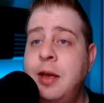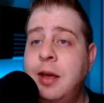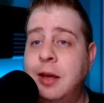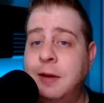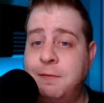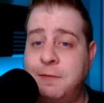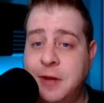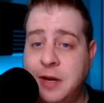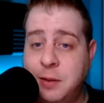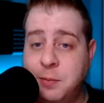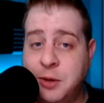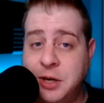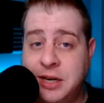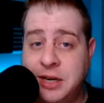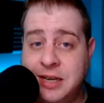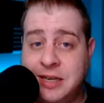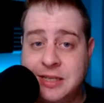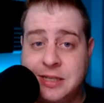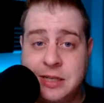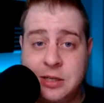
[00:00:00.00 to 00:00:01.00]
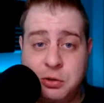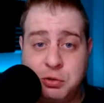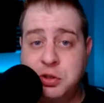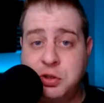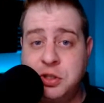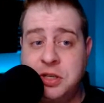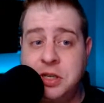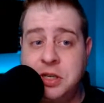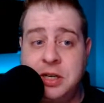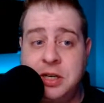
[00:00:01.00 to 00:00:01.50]
If anybody is
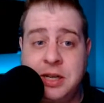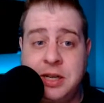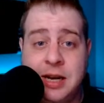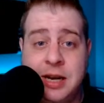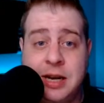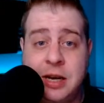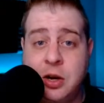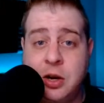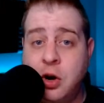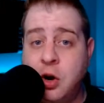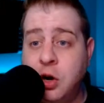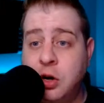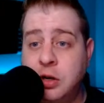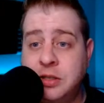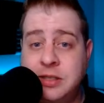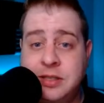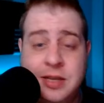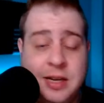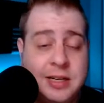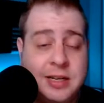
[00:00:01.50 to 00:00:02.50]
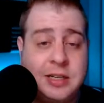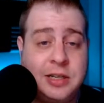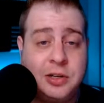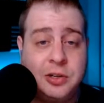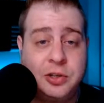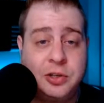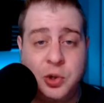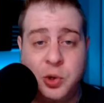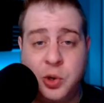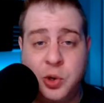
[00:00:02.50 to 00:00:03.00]
interested in getting cards sent to your
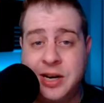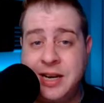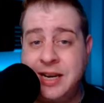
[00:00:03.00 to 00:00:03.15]
door,